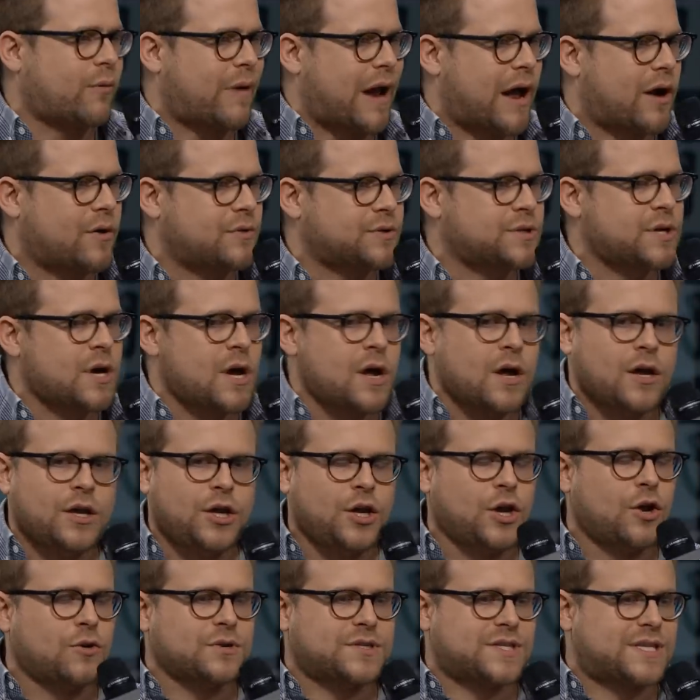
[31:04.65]
around,
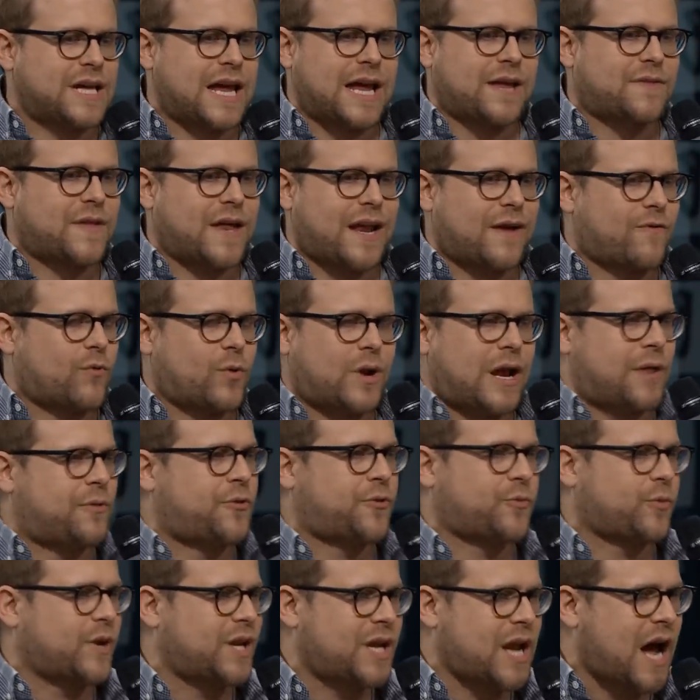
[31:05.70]
you know, saying that everyone had
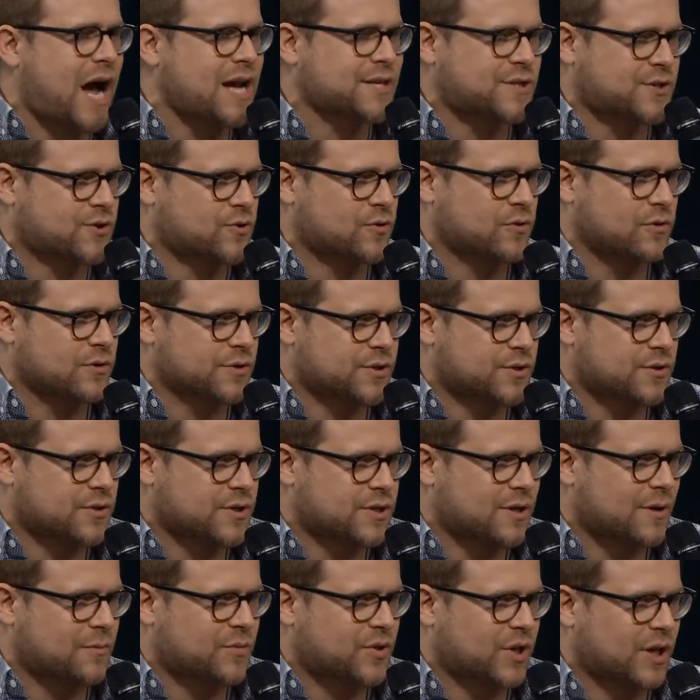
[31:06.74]
three nostrils or
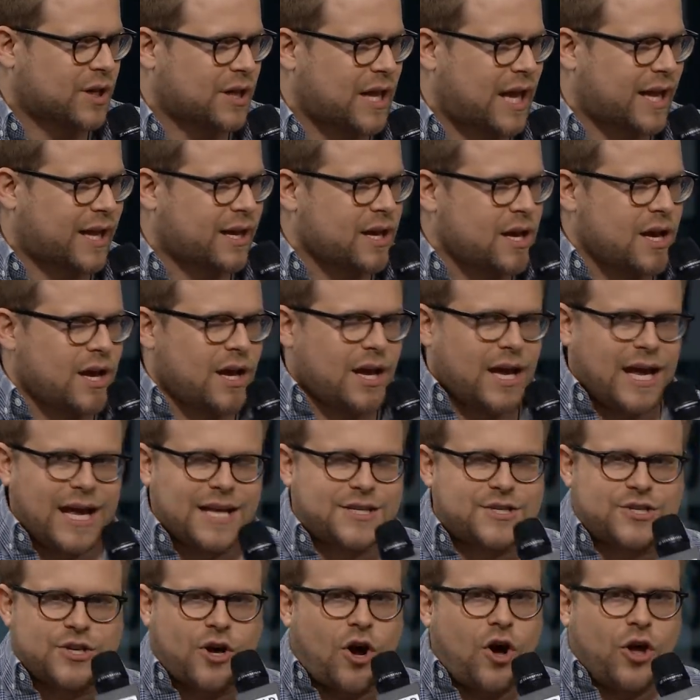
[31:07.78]
something. Like,
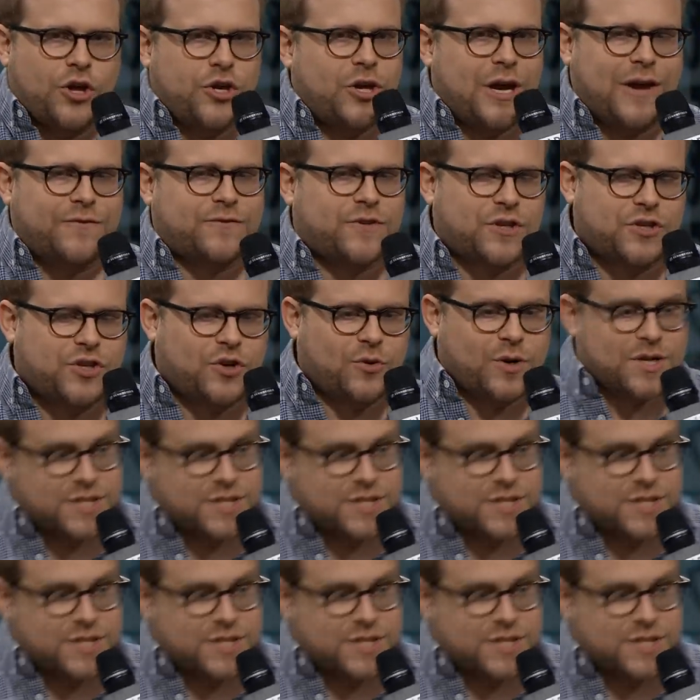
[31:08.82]
it's, all you have to do